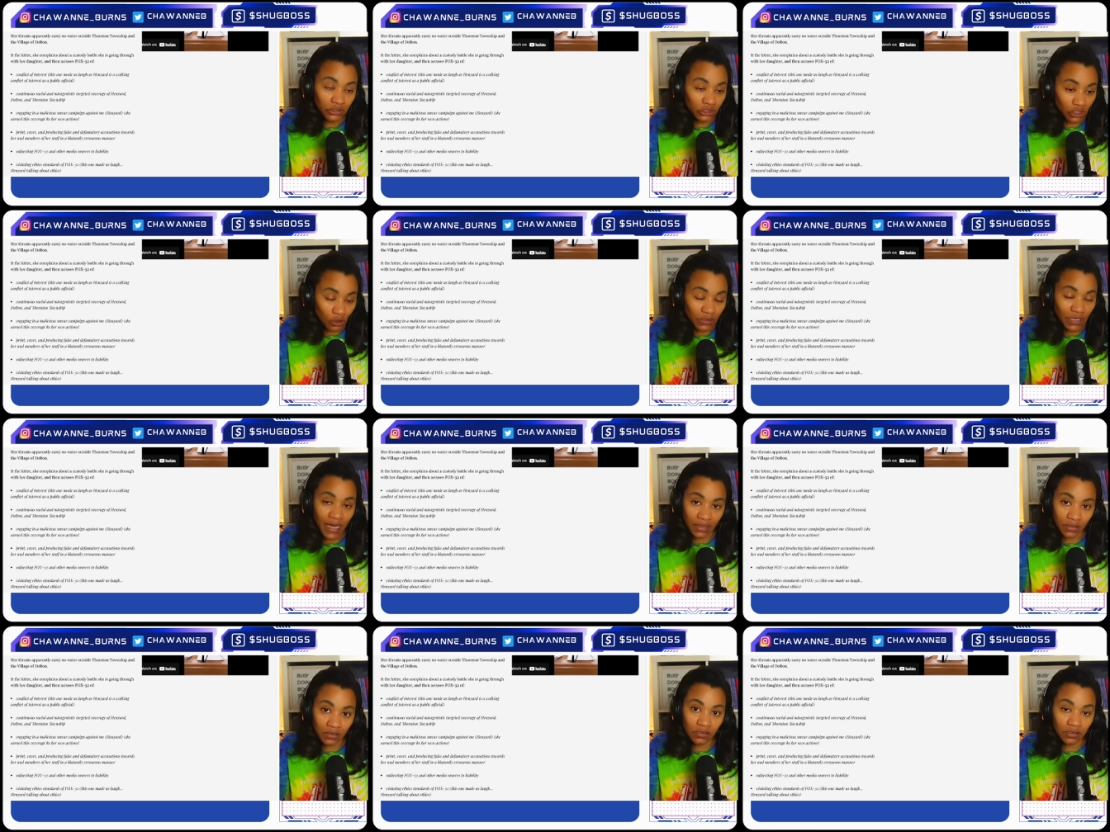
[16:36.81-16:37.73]
So
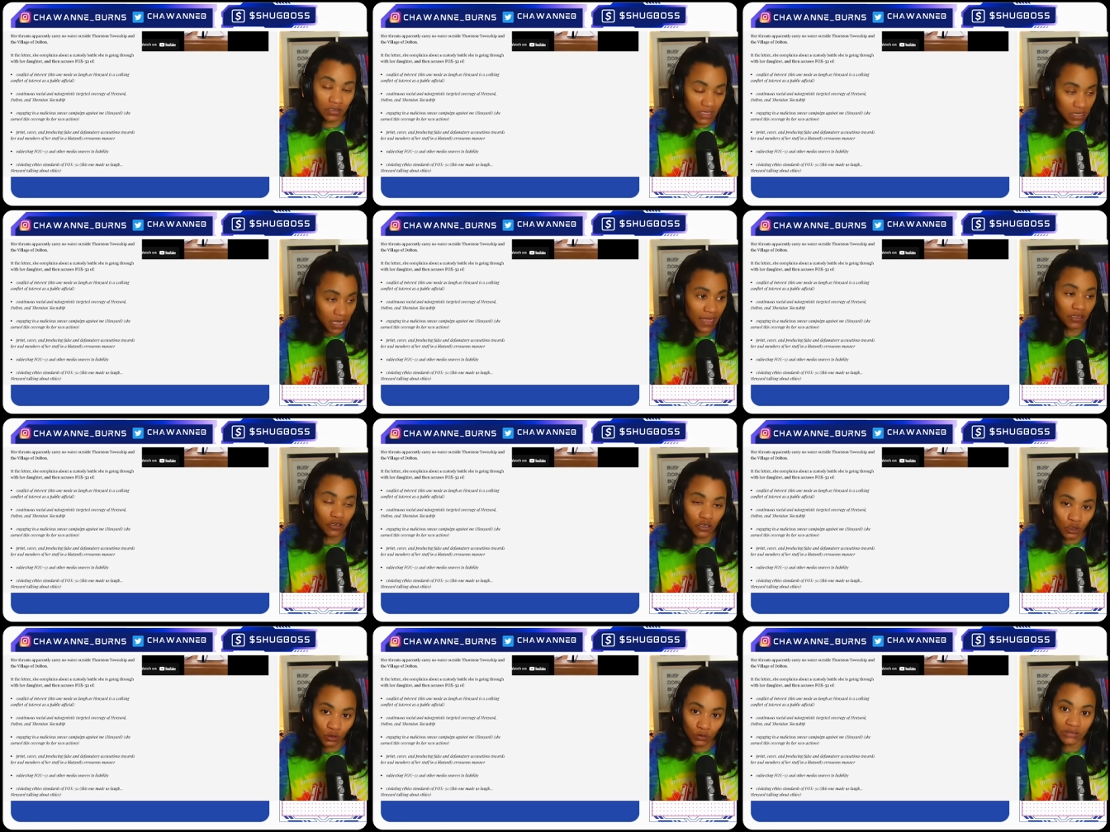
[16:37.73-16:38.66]
yeah, and the
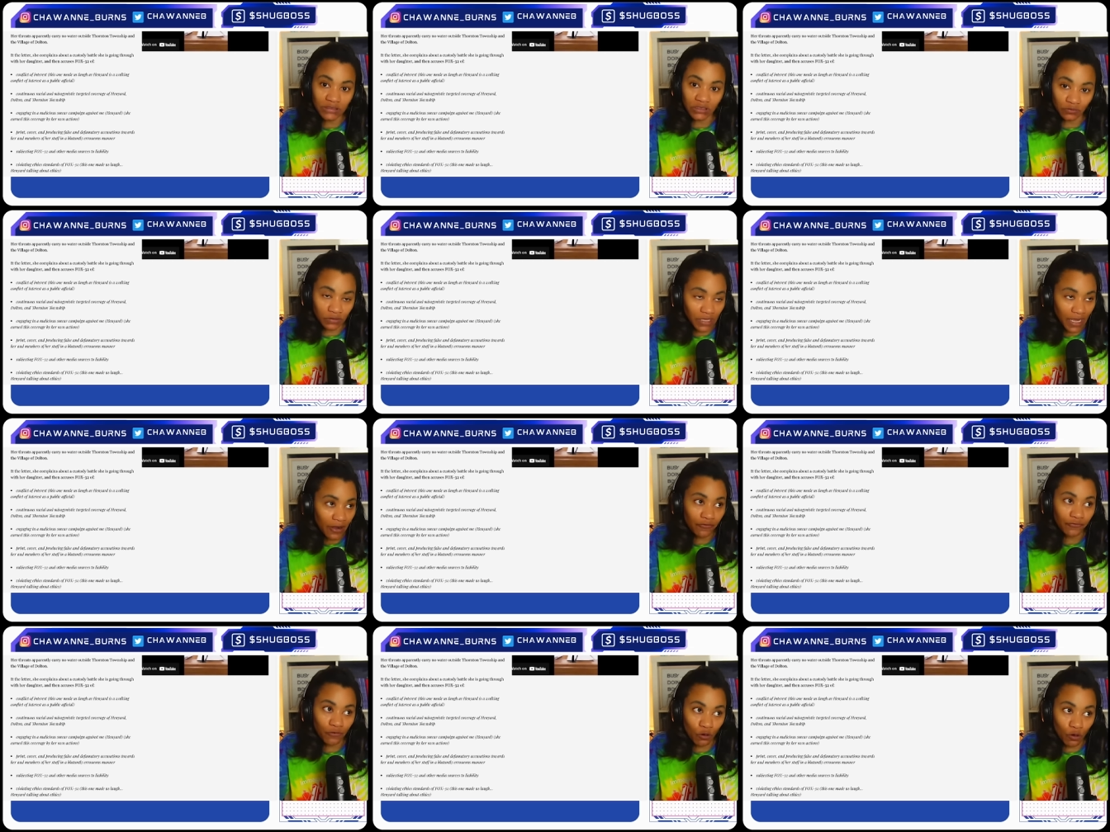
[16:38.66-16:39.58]
news is there
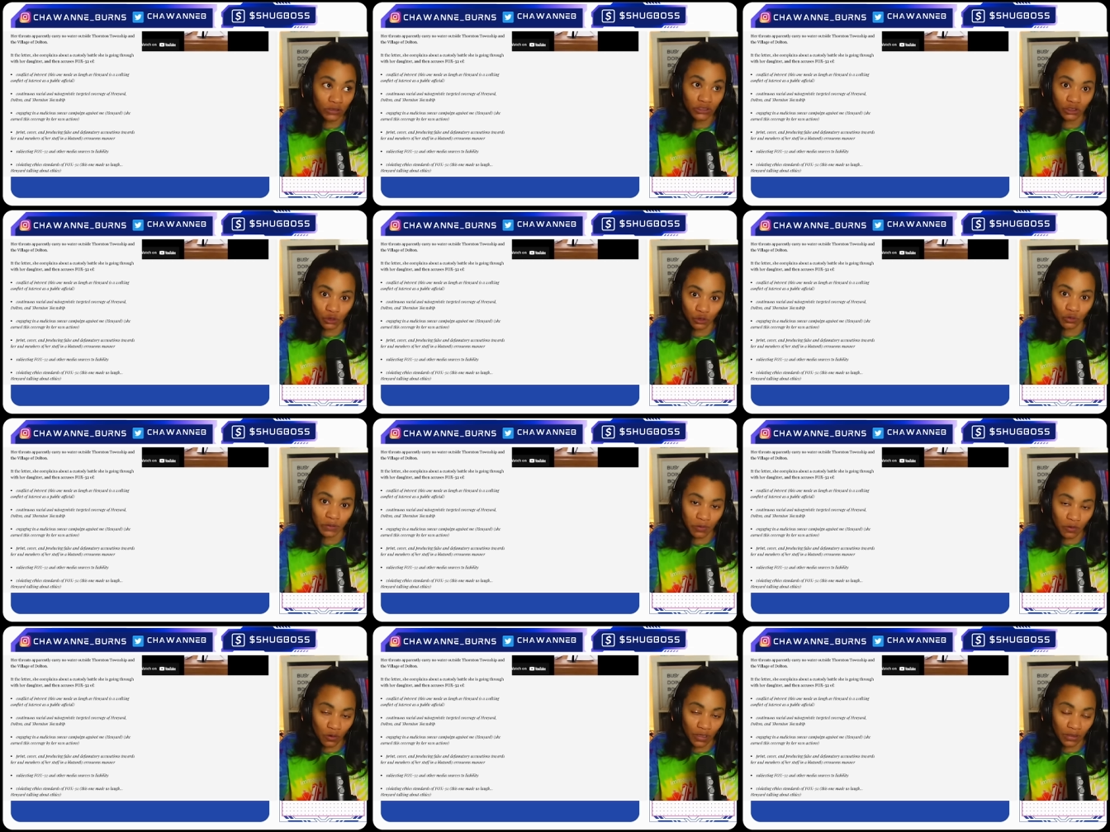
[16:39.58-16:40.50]
for to
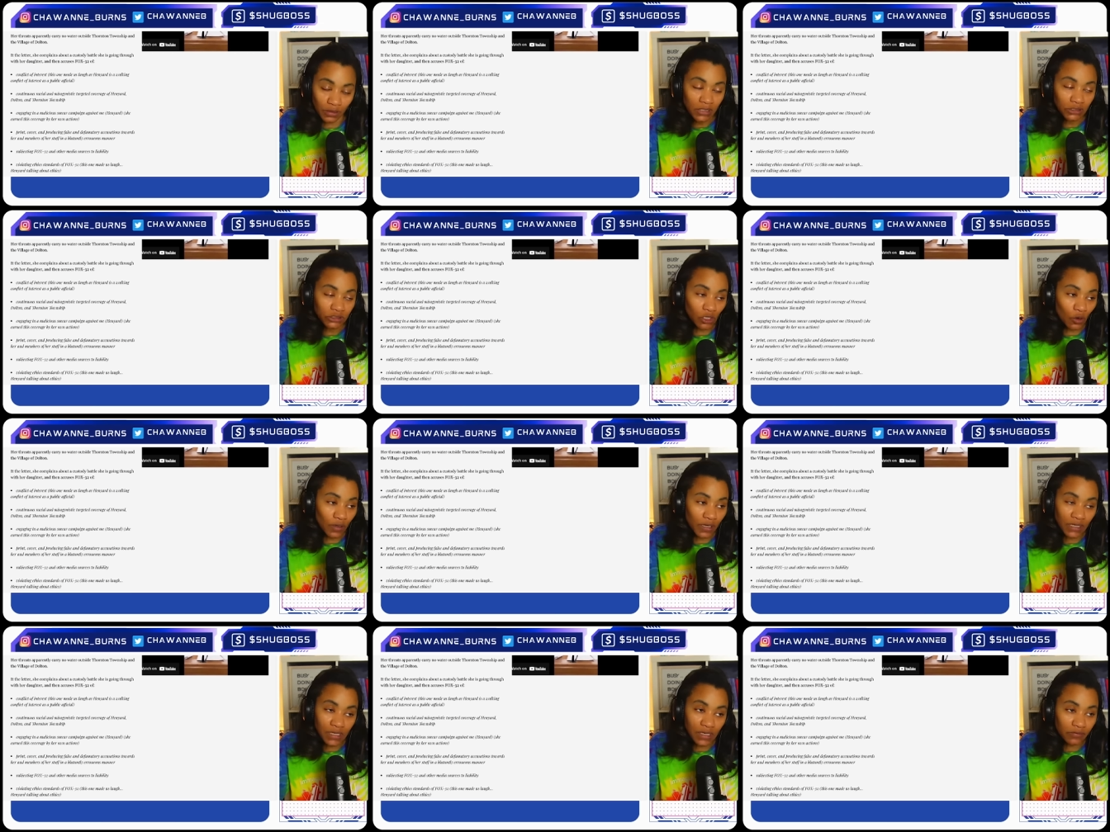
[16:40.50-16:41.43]
report. So
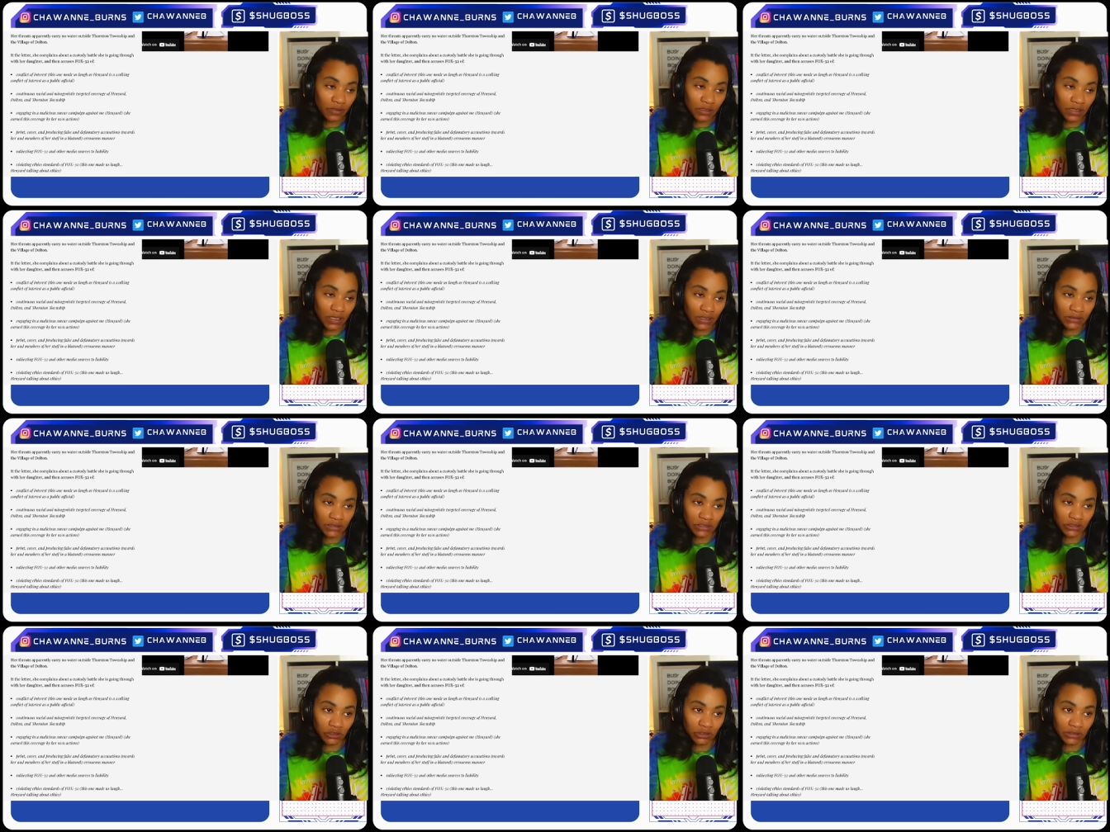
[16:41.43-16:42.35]
any of the things
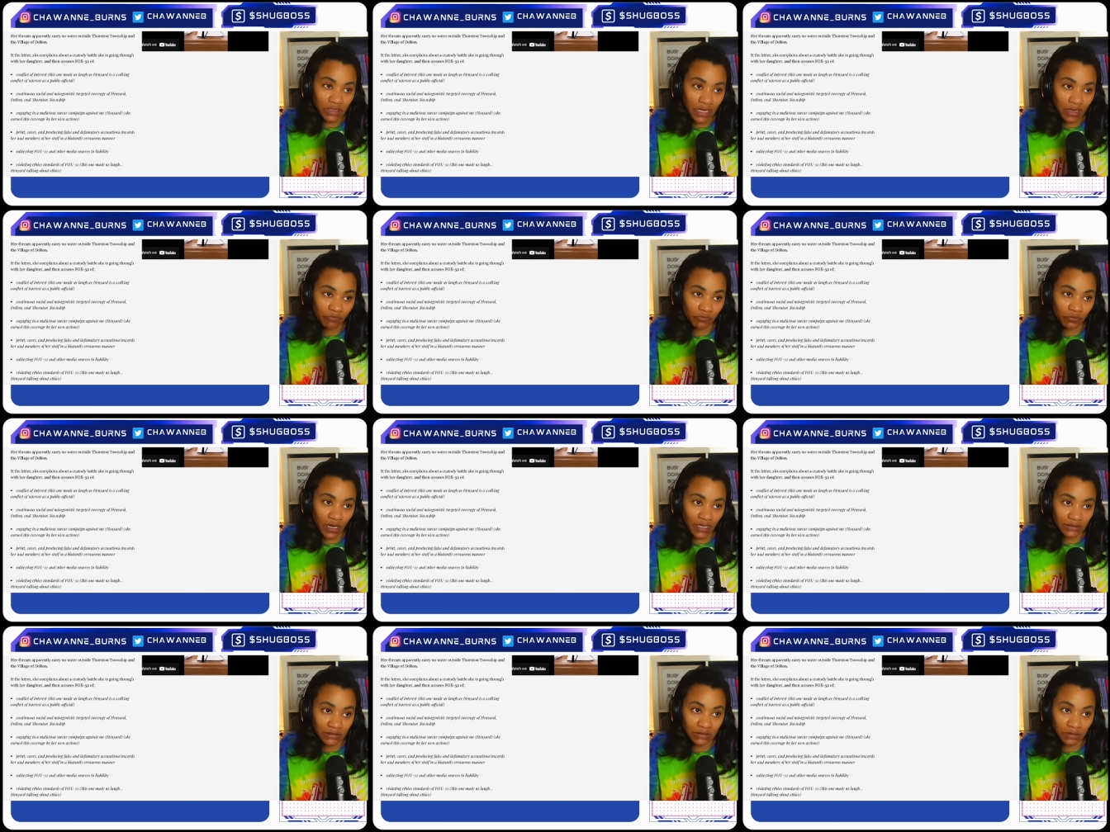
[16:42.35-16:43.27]
that you're saying
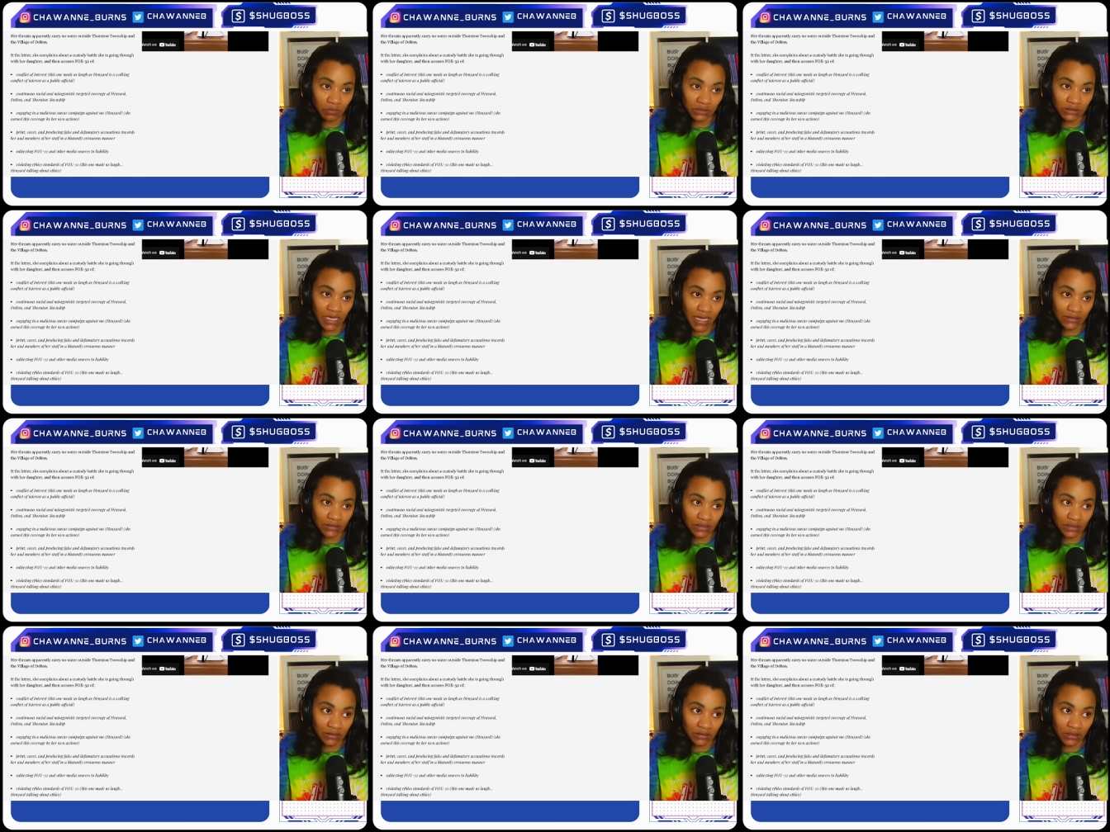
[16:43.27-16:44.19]
racist and
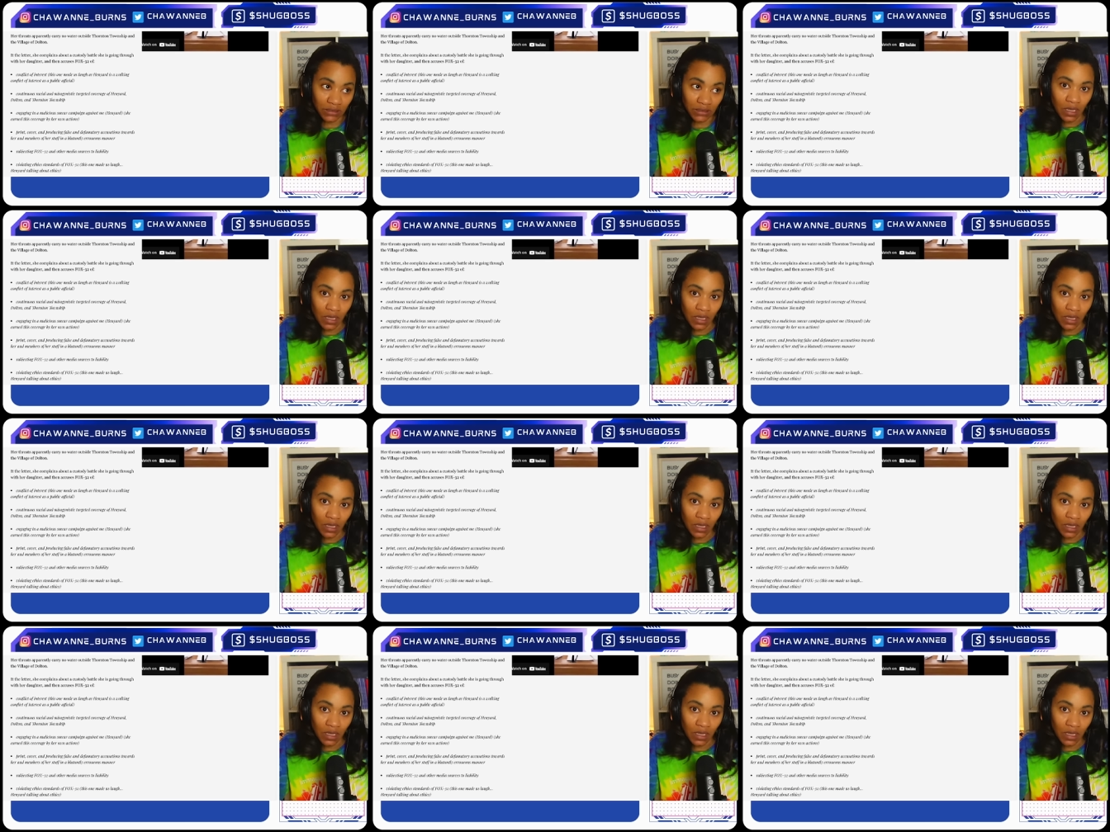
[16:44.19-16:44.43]
misogynistic,